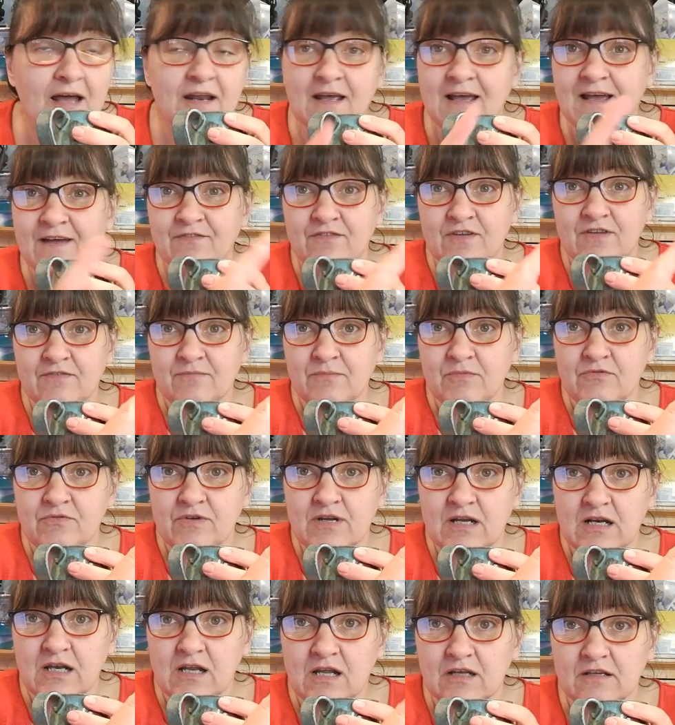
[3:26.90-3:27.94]
I have to have my
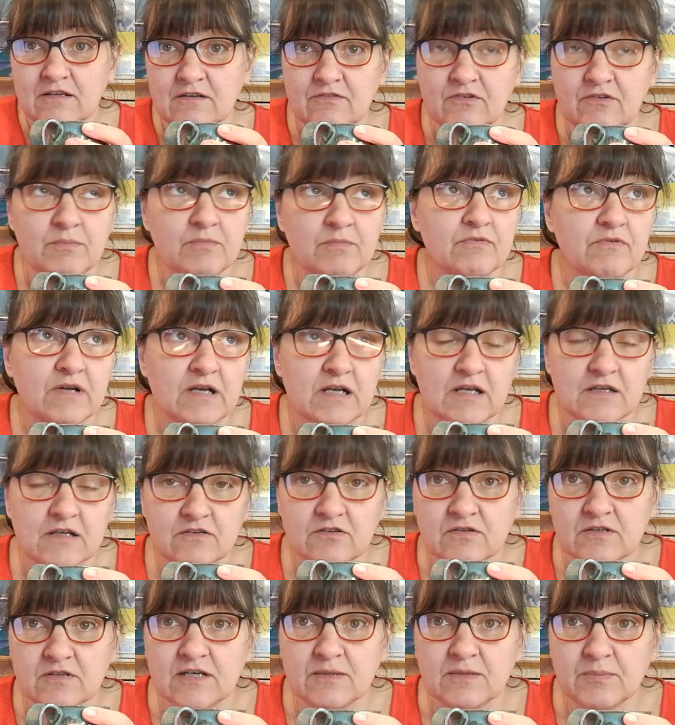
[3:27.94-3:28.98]
ring light. I've got my ring light
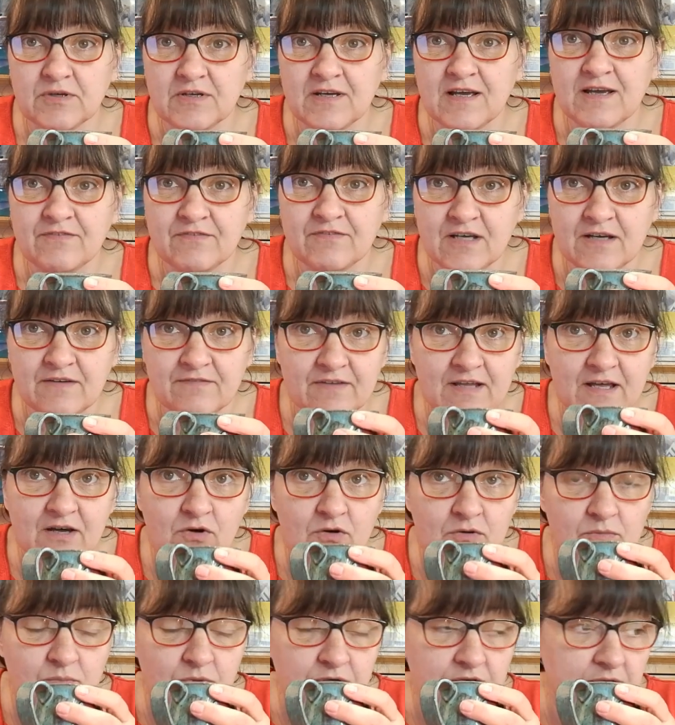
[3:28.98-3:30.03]
on now, but I have to have that
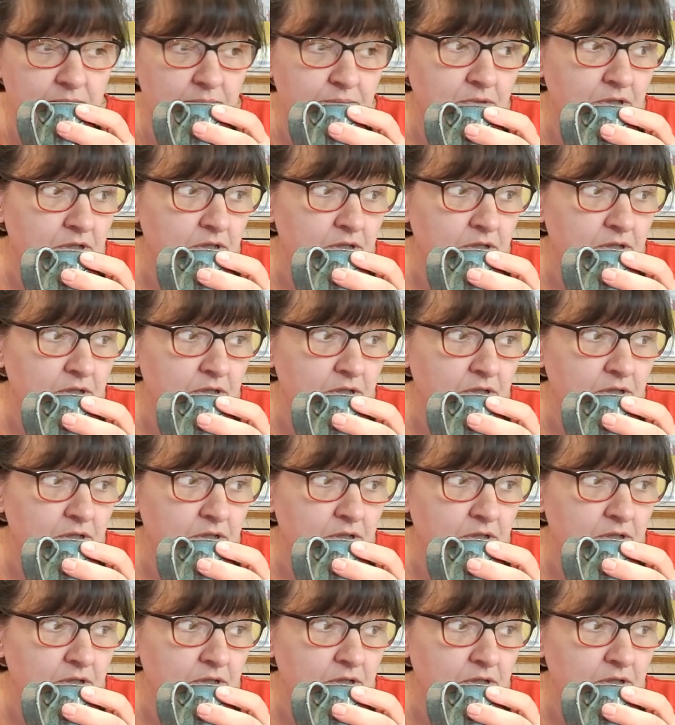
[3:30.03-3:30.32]
one when I'm